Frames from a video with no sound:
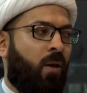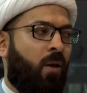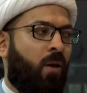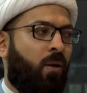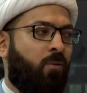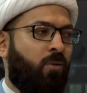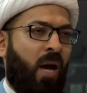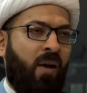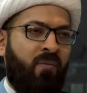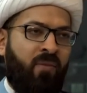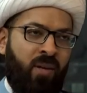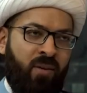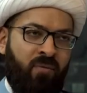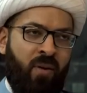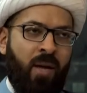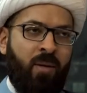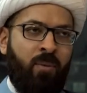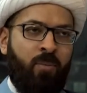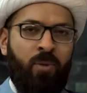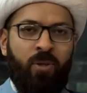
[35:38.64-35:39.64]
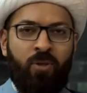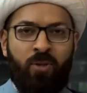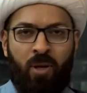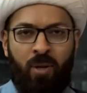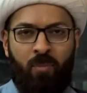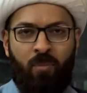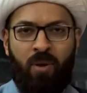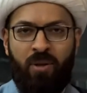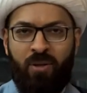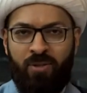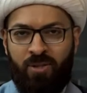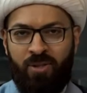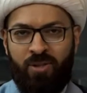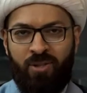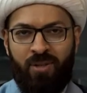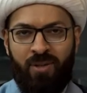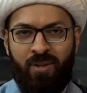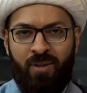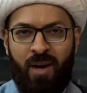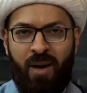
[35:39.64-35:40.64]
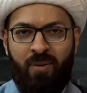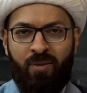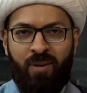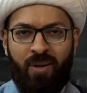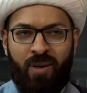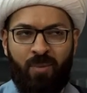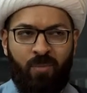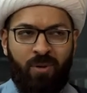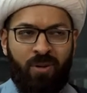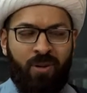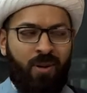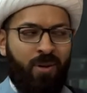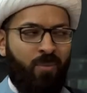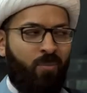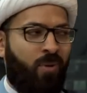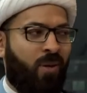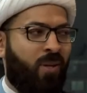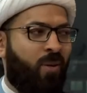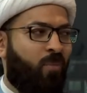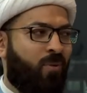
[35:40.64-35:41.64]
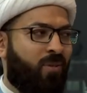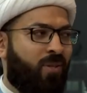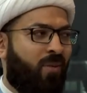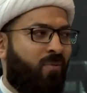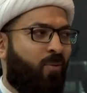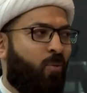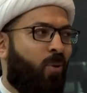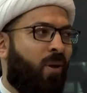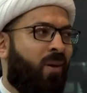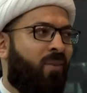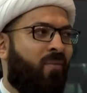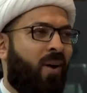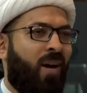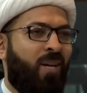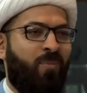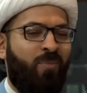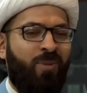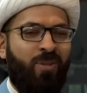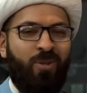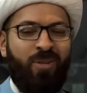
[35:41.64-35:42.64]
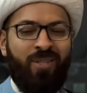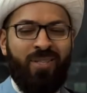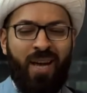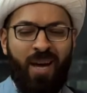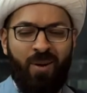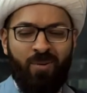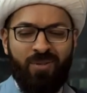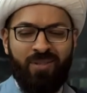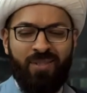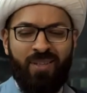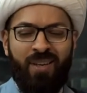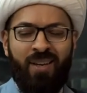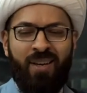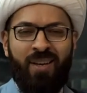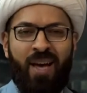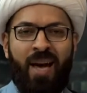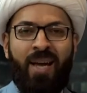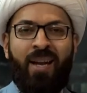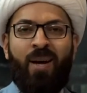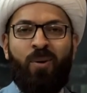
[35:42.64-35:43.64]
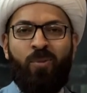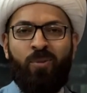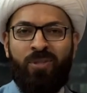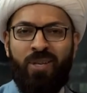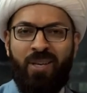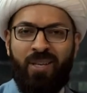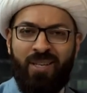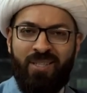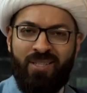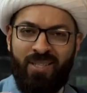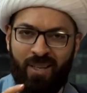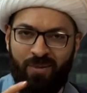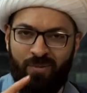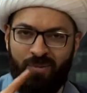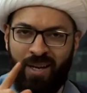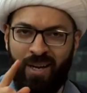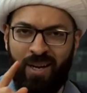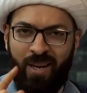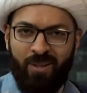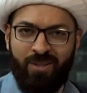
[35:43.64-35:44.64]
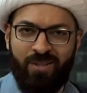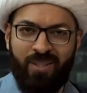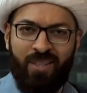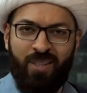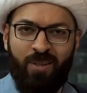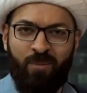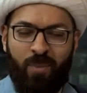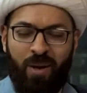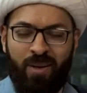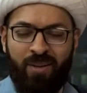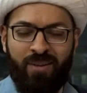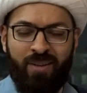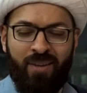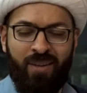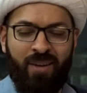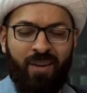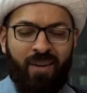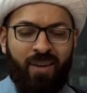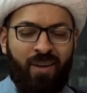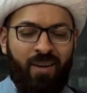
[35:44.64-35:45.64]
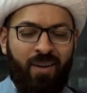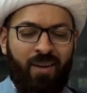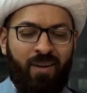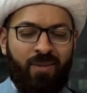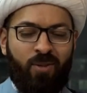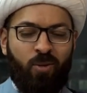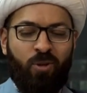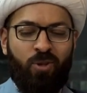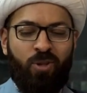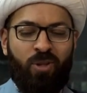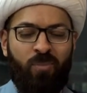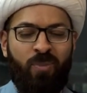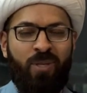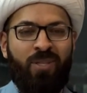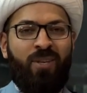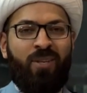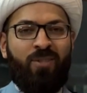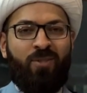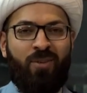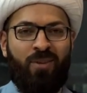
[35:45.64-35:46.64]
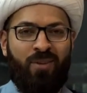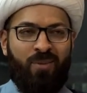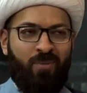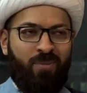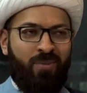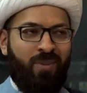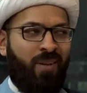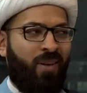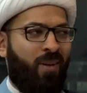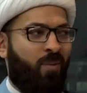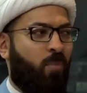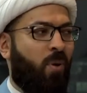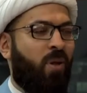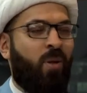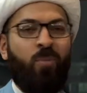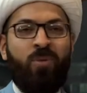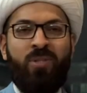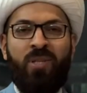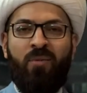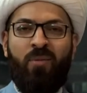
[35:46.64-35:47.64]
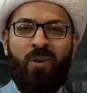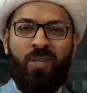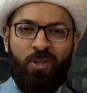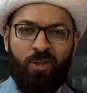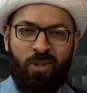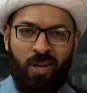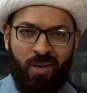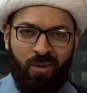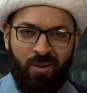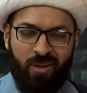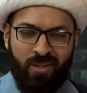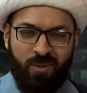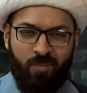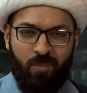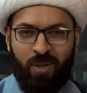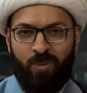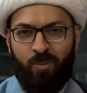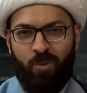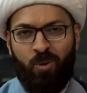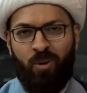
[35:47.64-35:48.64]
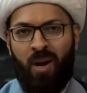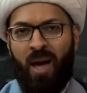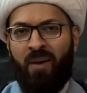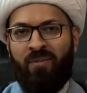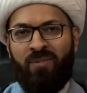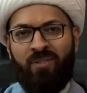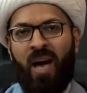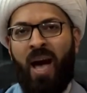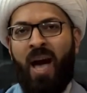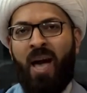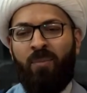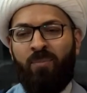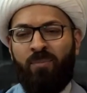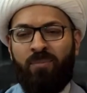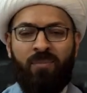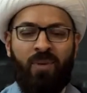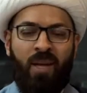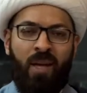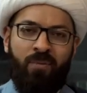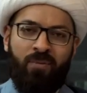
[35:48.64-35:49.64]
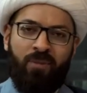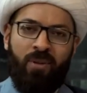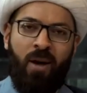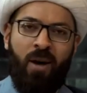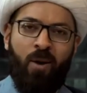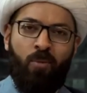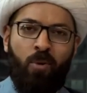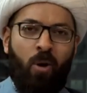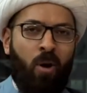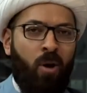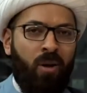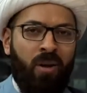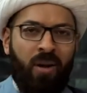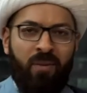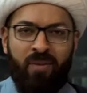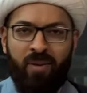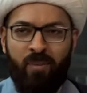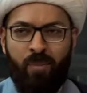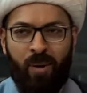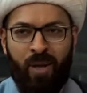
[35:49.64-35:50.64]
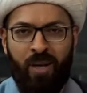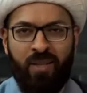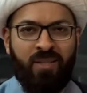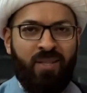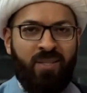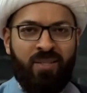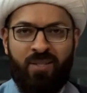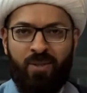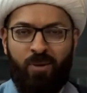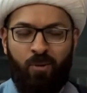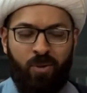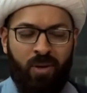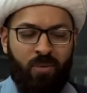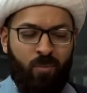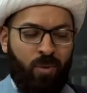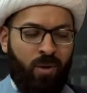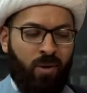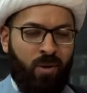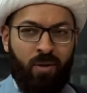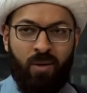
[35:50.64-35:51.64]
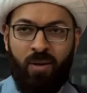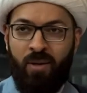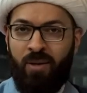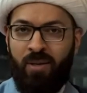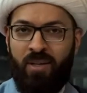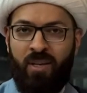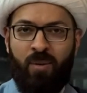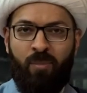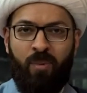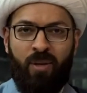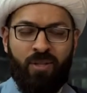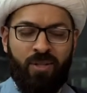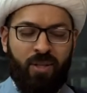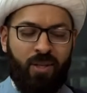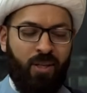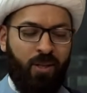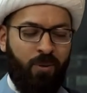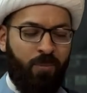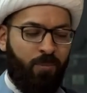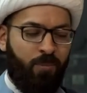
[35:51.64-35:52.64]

You haven't invited me, inshallah, brother and sister. After Ramadan, Brother Mustafa will invite me to his house, and I will take a selfie and I'll send it in my social media. So, Brother Mustafa is generous, but we don't have time. Iftar, we're all every place, and Suhoor, we're here basically.